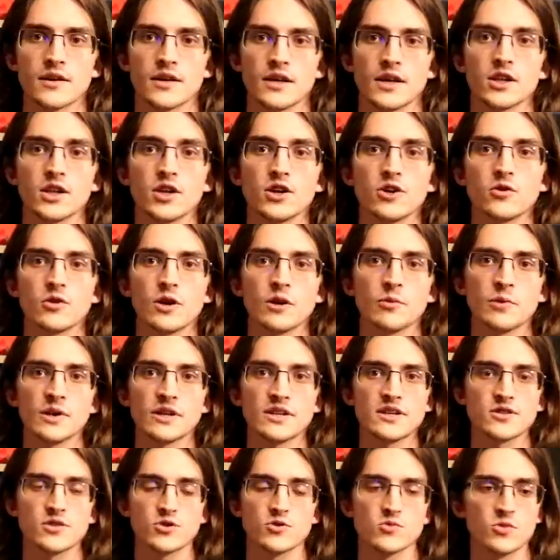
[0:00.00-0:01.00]
Hello, I
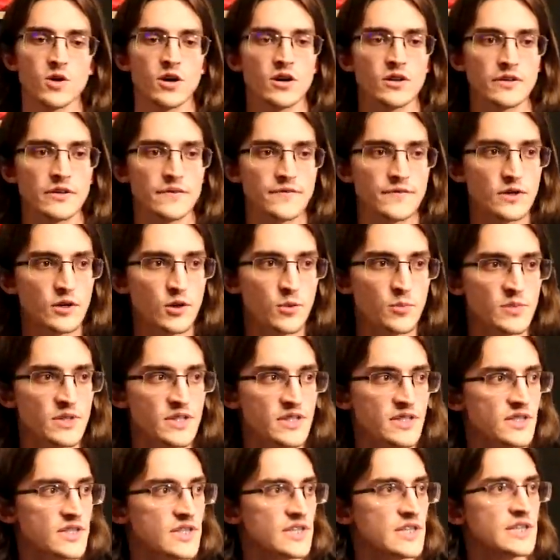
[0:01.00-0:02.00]
waited too long to film
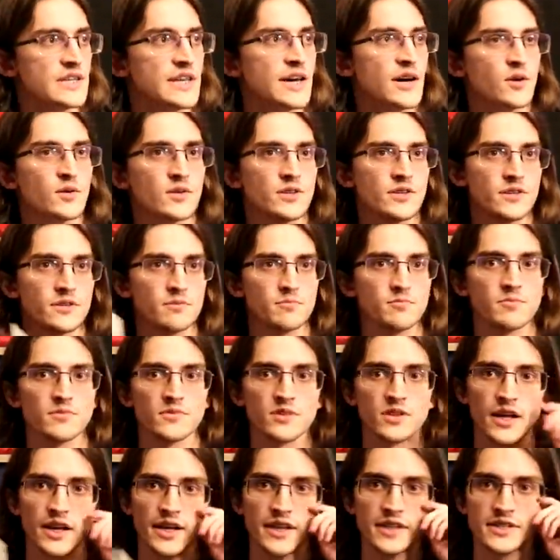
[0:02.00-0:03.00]
this, and now the
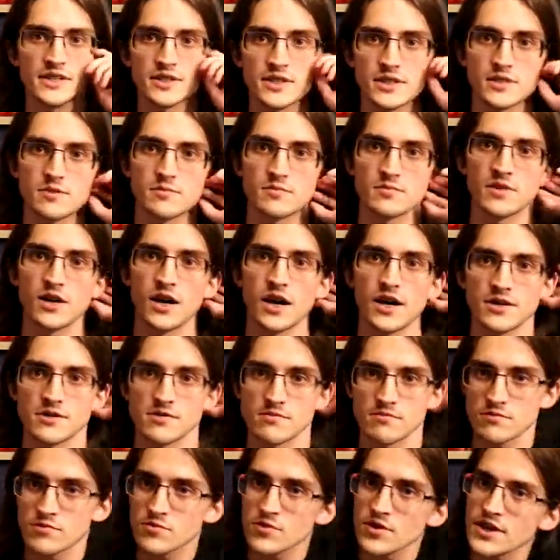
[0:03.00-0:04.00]
light is
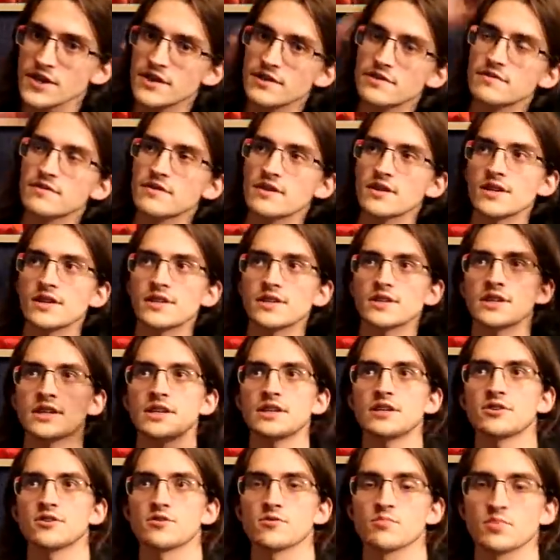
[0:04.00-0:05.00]
not great in
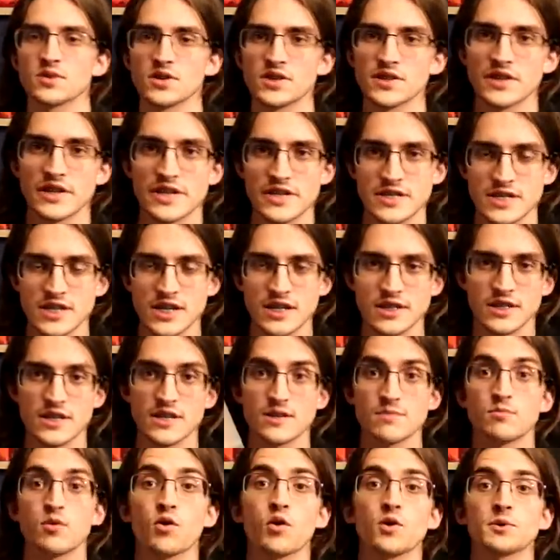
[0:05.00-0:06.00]
here, but that's not
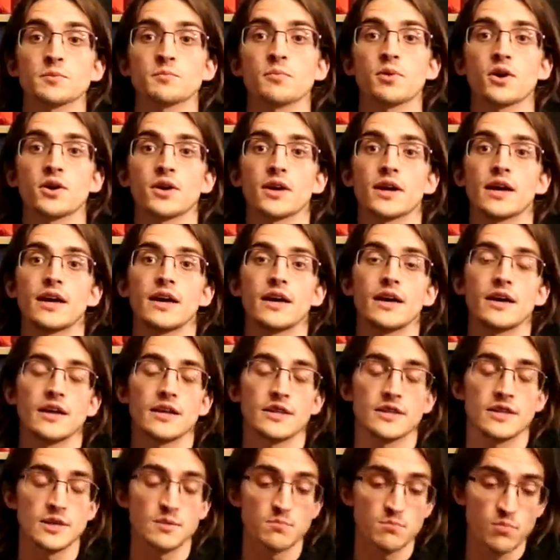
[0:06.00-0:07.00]
the important part.
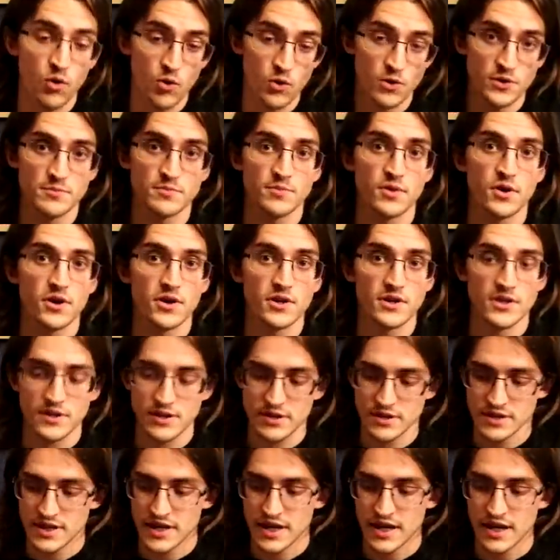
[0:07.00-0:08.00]
The important part
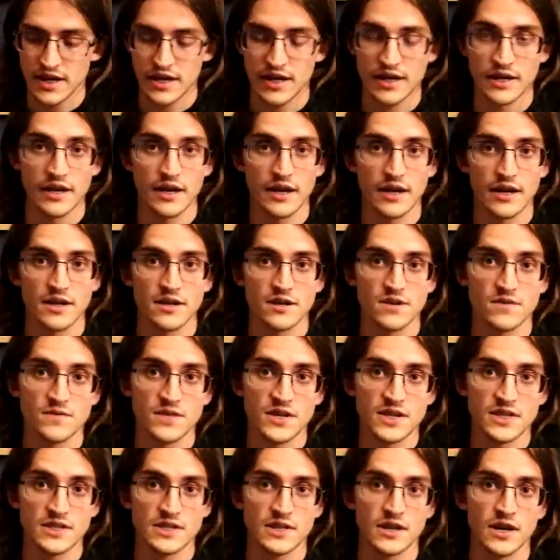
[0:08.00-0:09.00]
is that I got an
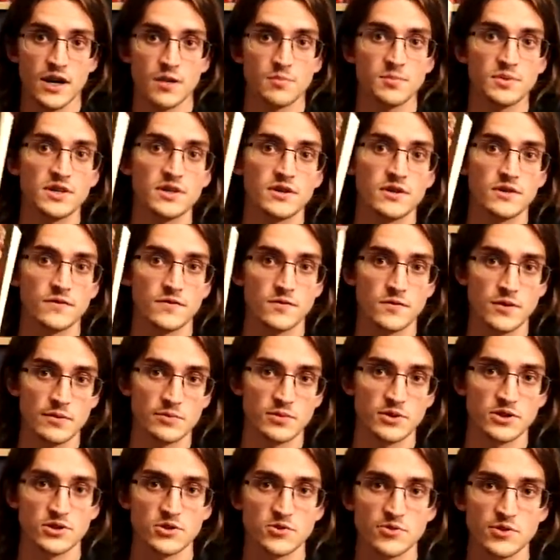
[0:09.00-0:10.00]
advanced copy of
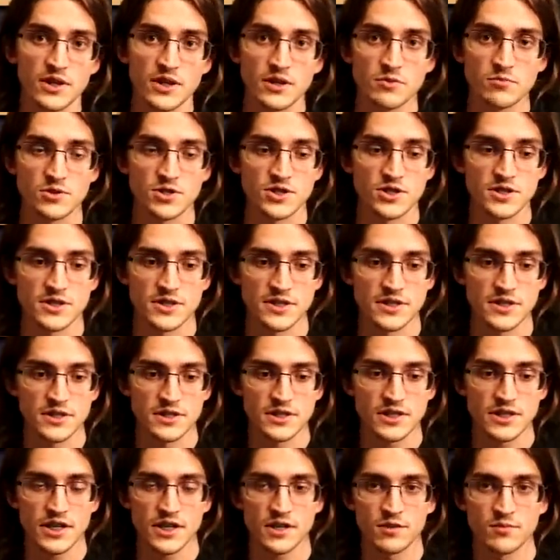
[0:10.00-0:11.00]
Rebel's Creed, which is the
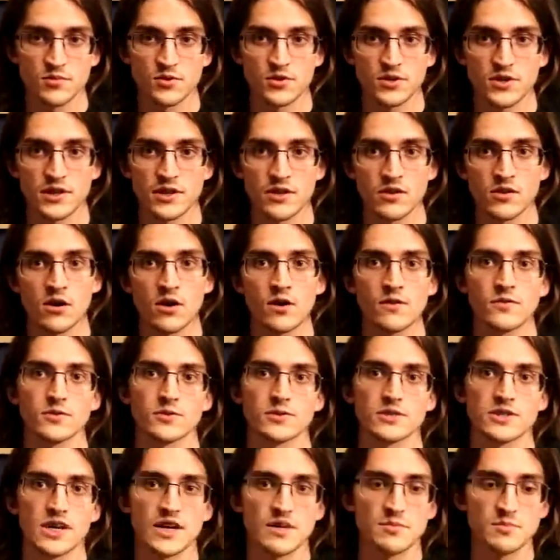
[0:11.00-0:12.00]
second book in the
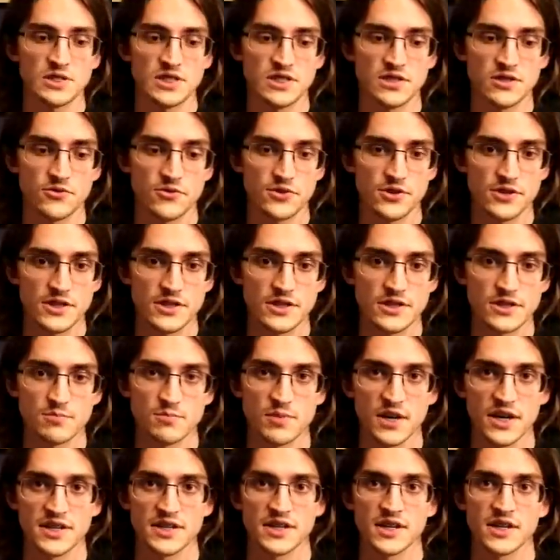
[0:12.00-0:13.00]
Lawful Time series
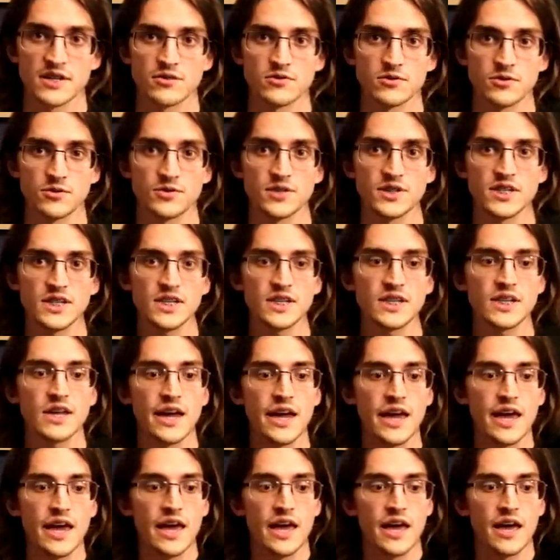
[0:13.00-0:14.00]
by Daniel Green,
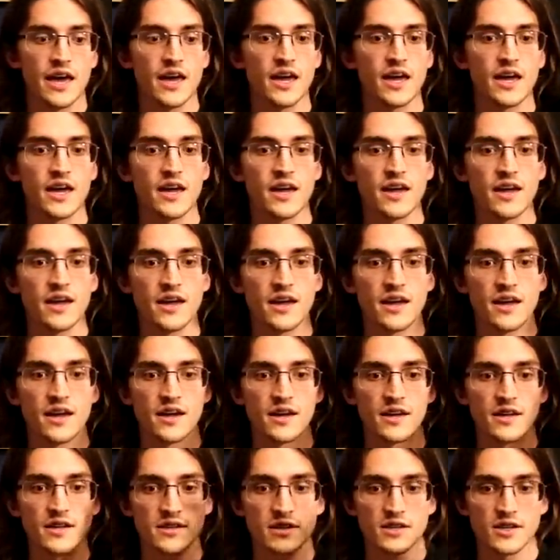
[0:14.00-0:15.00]

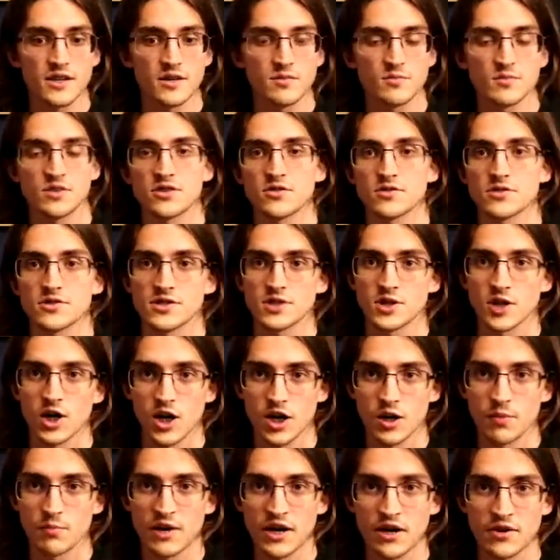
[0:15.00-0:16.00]
and I'm here to
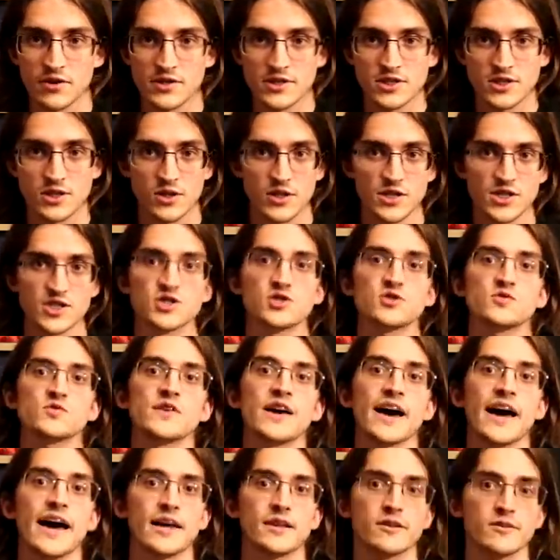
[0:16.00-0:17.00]
talk about it, so let's do
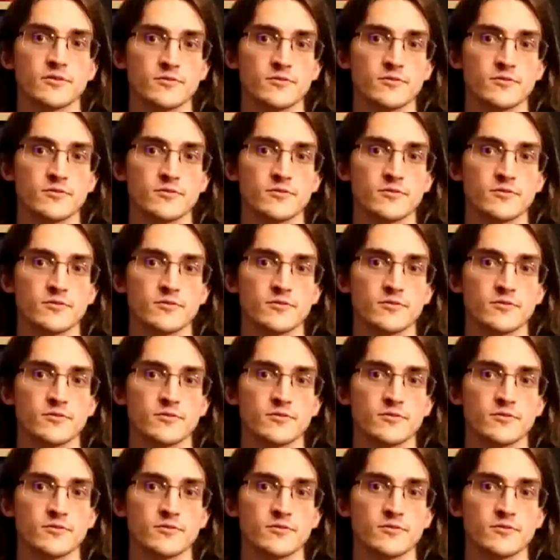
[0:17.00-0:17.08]
that.